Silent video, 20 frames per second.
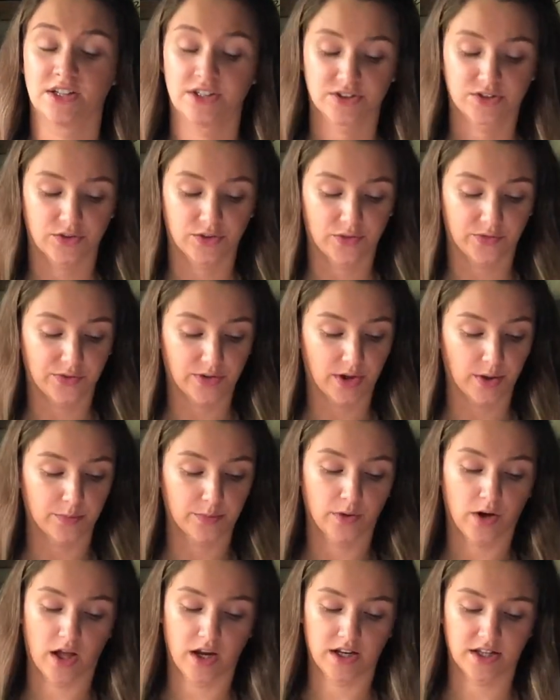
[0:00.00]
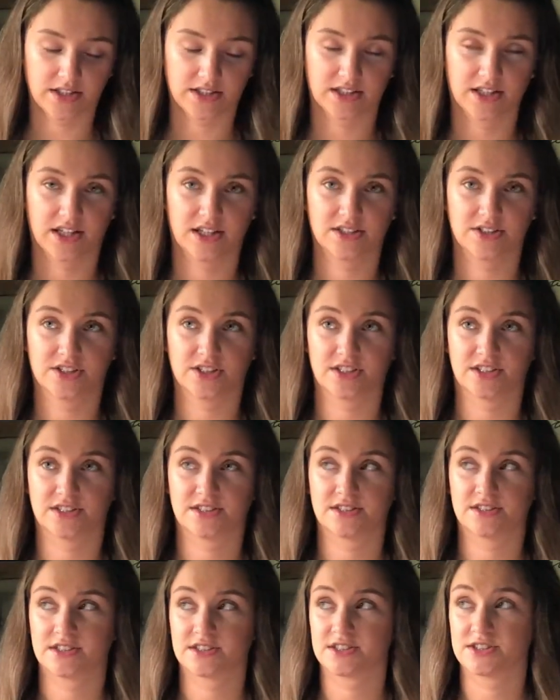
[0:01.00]
So for a product that
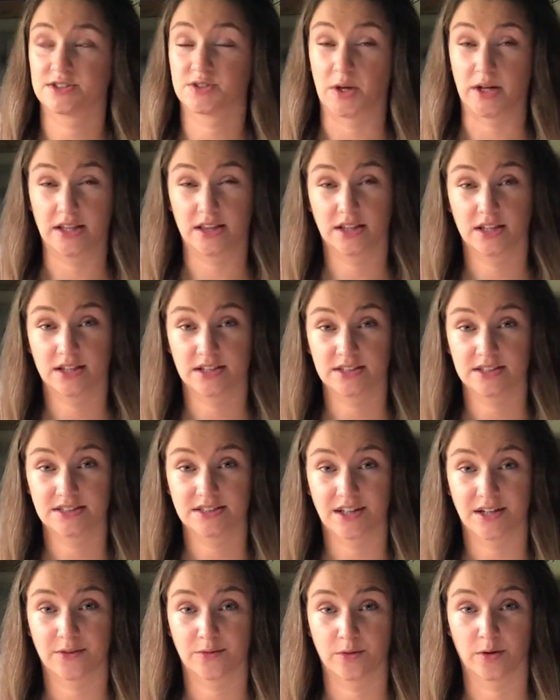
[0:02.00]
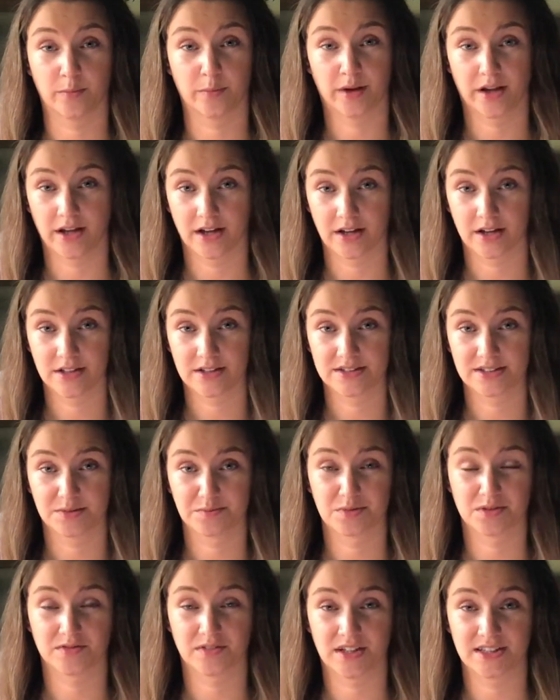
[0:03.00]
just strengthens and repairs
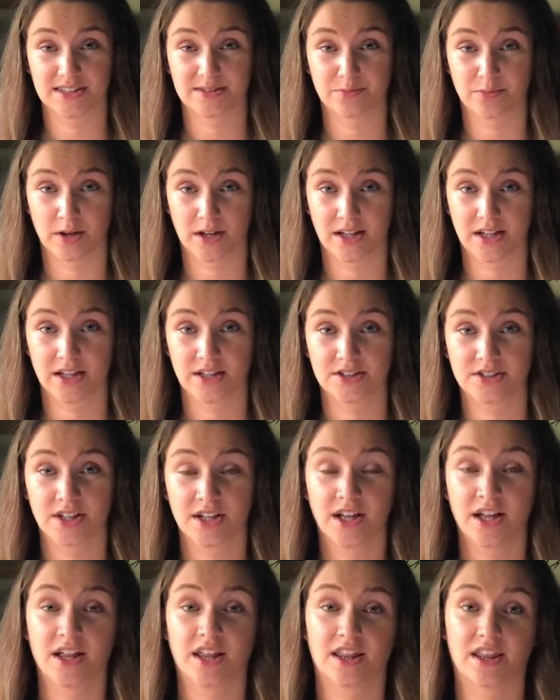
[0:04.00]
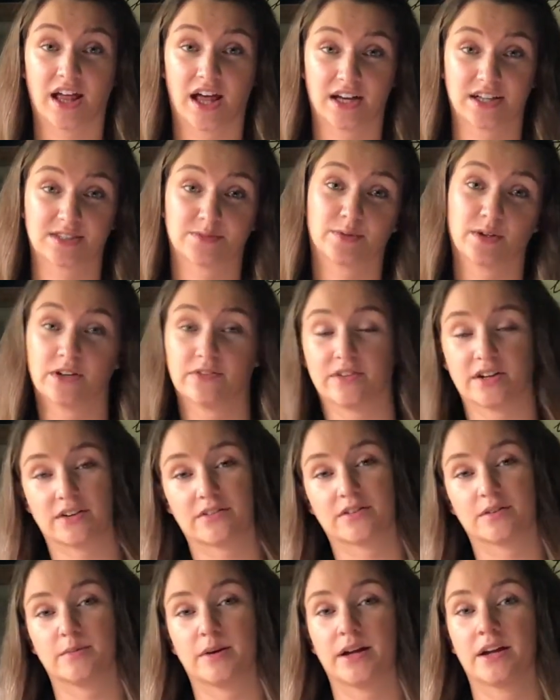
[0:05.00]
and prevents breakage, that is
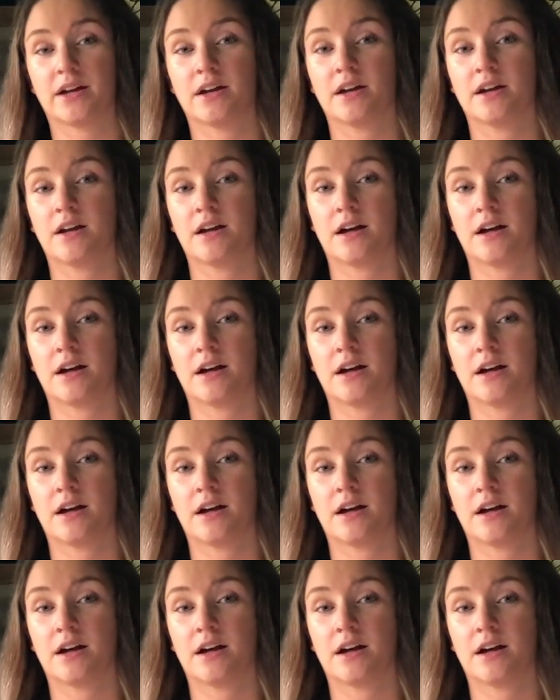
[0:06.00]
perfect for me.